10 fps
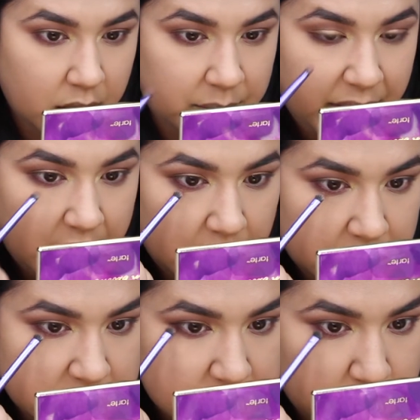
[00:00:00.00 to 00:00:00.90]
That
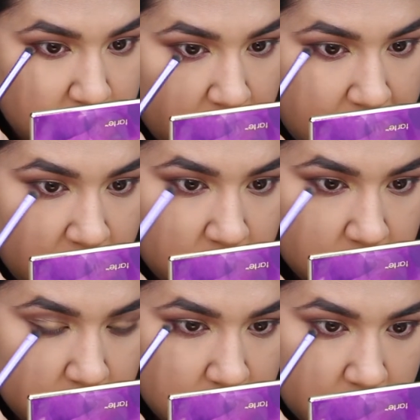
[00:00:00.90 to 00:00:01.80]
color just brought out
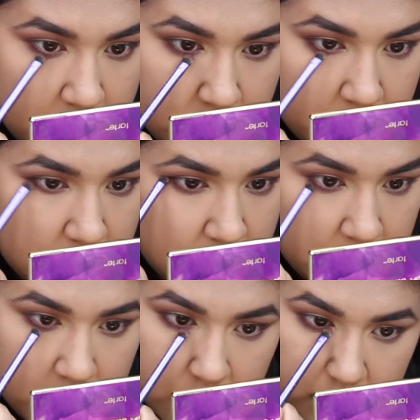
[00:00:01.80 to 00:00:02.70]

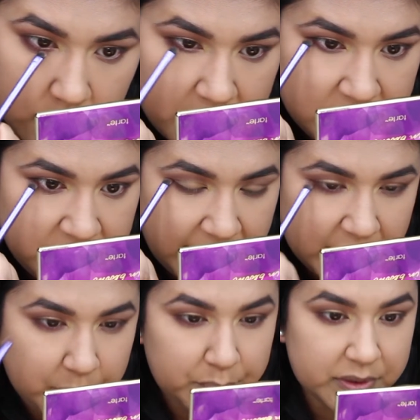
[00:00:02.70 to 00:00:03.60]
a lot of
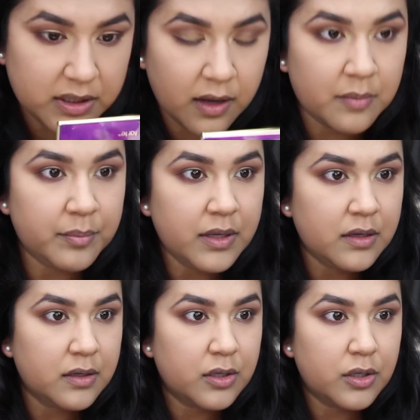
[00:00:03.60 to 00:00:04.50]
like plum
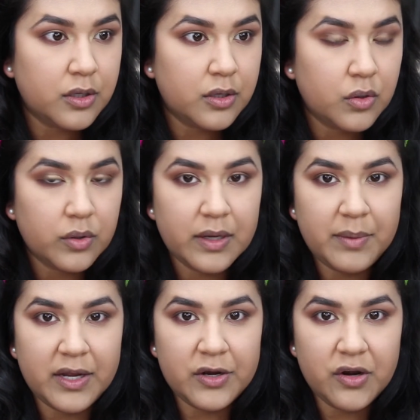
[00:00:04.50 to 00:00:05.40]
in
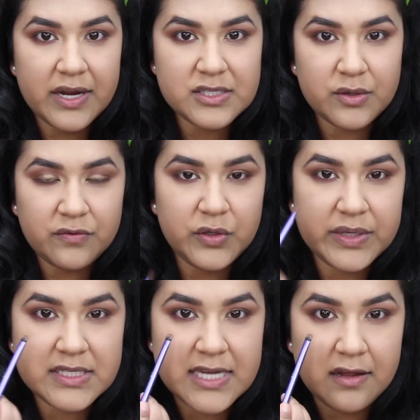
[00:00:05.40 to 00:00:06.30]
my under eye, so I don't know if you
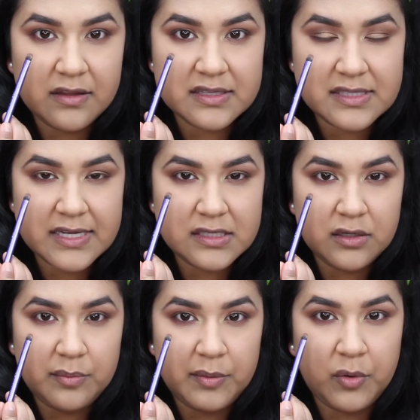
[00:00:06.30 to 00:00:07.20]
can tell, this side's a
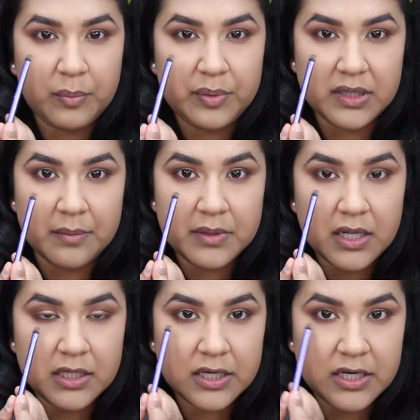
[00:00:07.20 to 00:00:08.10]
little bit more plum
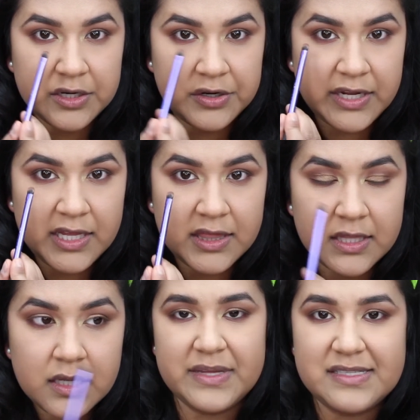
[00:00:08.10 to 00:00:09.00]
colored underneath.
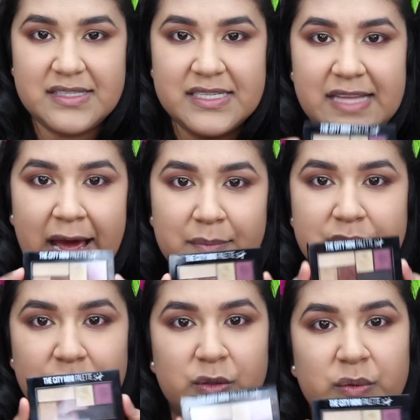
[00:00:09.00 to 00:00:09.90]
This is
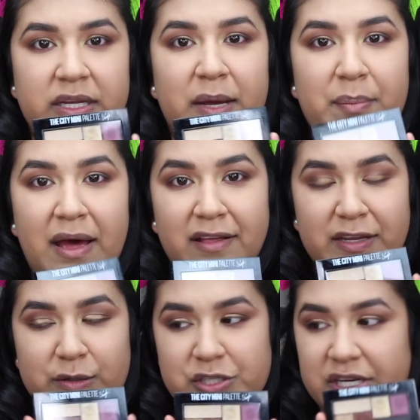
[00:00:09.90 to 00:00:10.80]
absolutely a
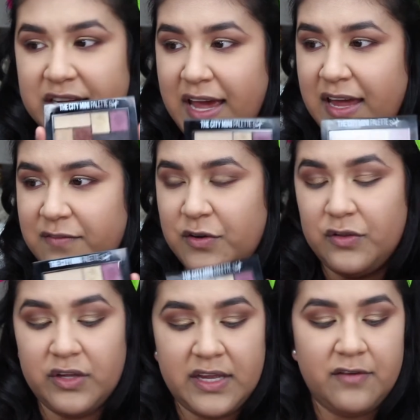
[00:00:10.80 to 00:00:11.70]
palette you should get if you're
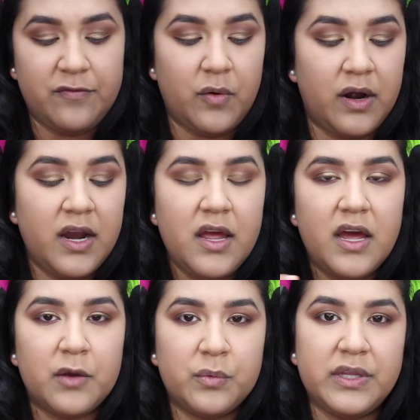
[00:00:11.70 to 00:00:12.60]
looking for
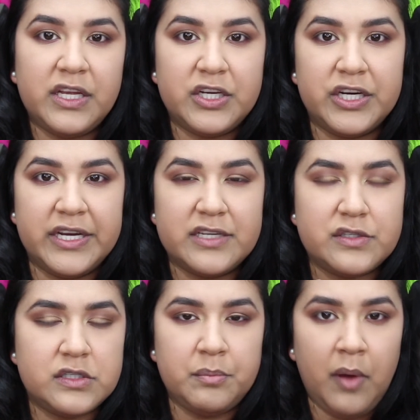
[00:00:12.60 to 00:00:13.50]
a really good
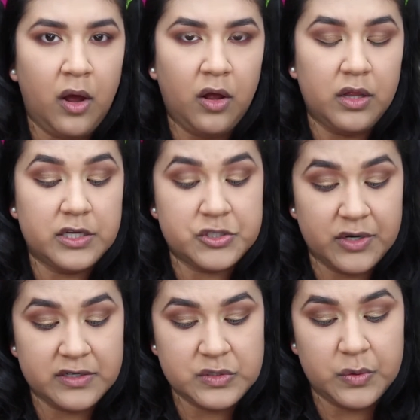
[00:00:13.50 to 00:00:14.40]
small
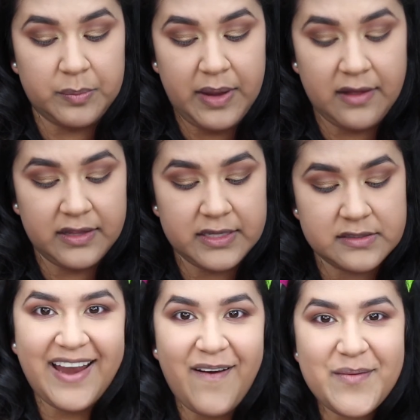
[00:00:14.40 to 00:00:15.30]
drugstore palette.
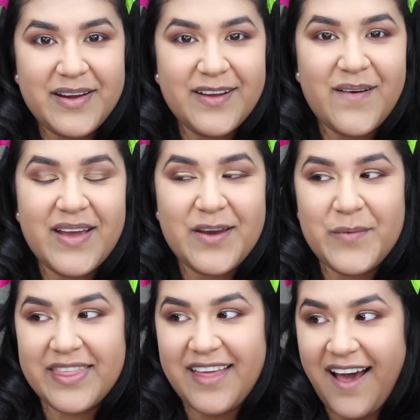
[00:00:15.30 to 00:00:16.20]
Now I'm going to go in
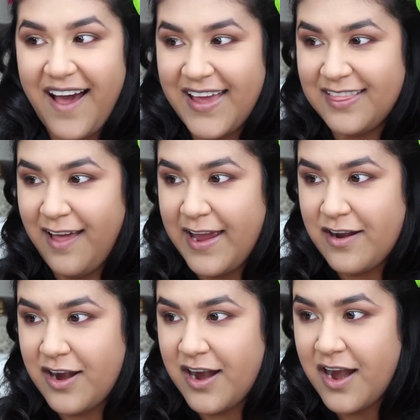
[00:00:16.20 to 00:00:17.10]
with
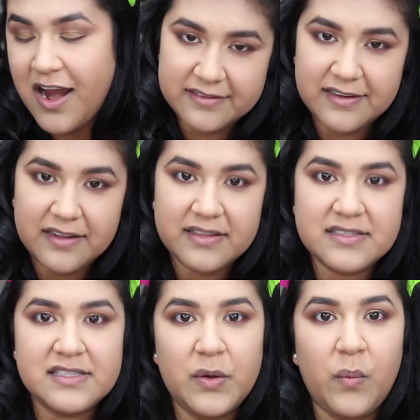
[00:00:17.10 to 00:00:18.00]
highlighter.
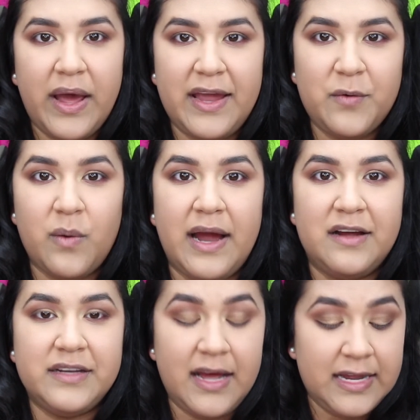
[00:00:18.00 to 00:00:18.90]
This is the Wet n
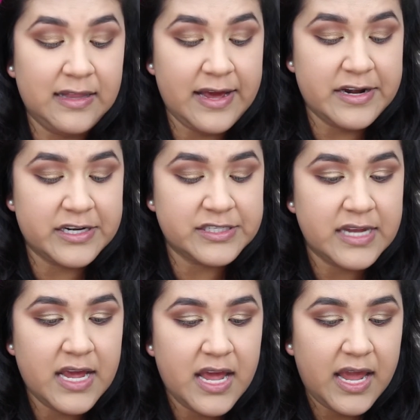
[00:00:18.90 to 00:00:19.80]
Wild highlighters,
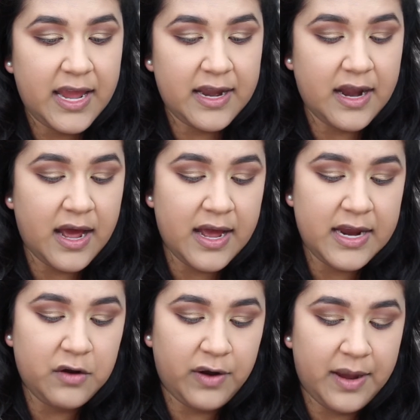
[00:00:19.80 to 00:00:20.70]
and
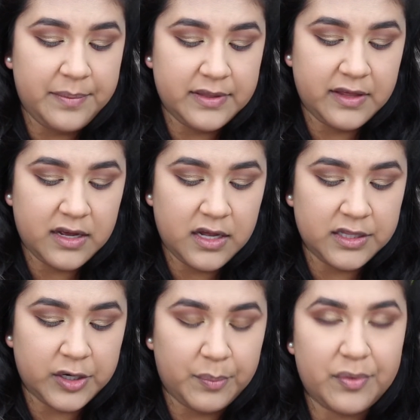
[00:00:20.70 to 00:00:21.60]
I grabbed the
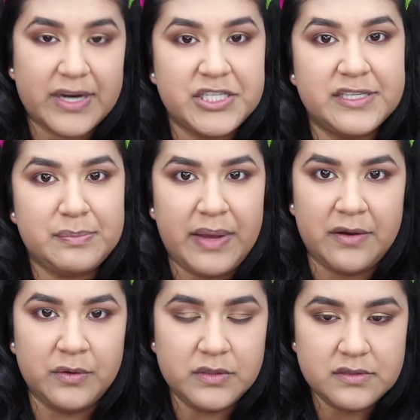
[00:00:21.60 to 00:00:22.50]
color Precious
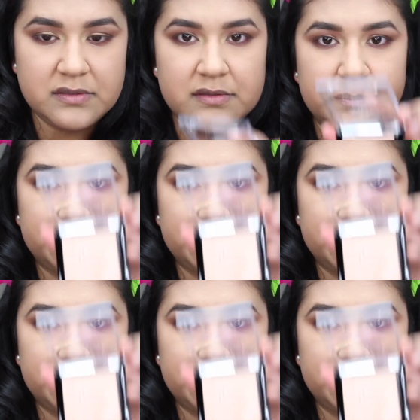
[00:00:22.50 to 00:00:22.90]
Petals.